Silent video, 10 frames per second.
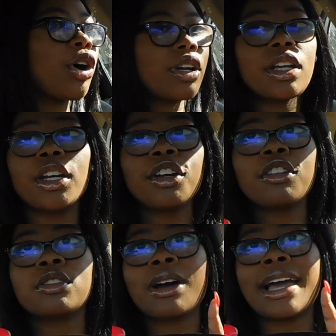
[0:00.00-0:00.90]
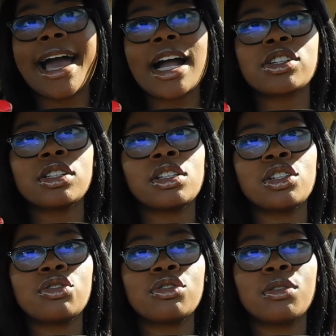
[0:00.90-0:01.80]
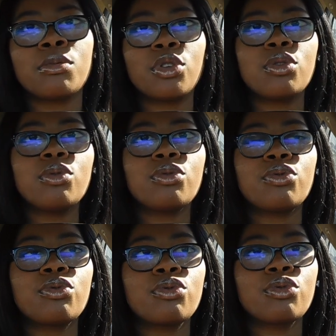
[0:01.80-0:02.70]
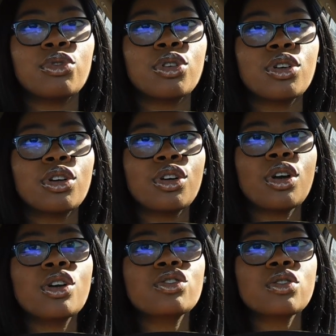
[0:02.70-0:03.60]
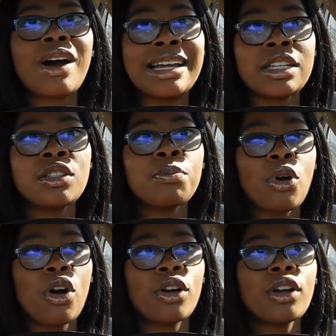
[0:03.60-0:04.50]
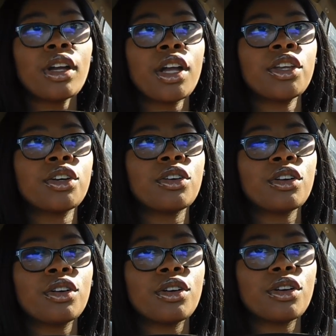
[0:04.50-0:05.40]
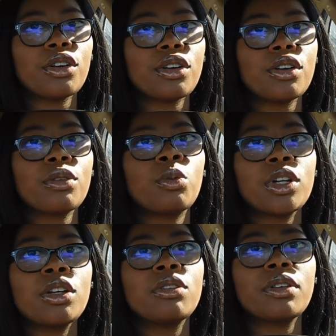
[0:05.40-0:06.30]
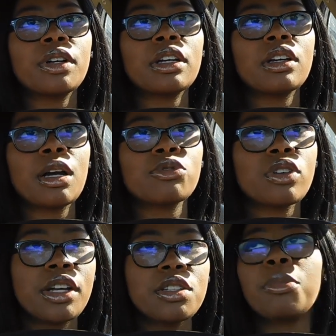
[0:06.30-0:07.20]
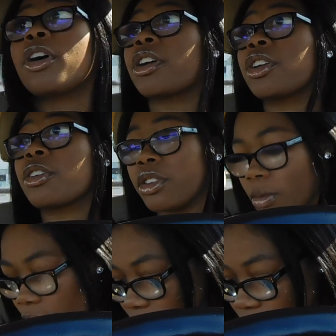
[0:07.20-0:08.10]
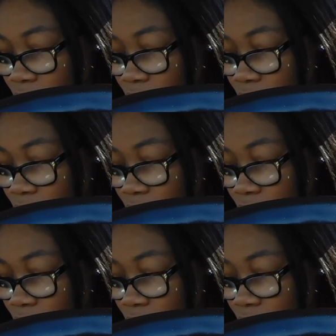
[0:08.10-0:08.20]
parking here, so I actually need you to move. So I need to park and you're, what are you doing? I'm trying to park and you're in the way.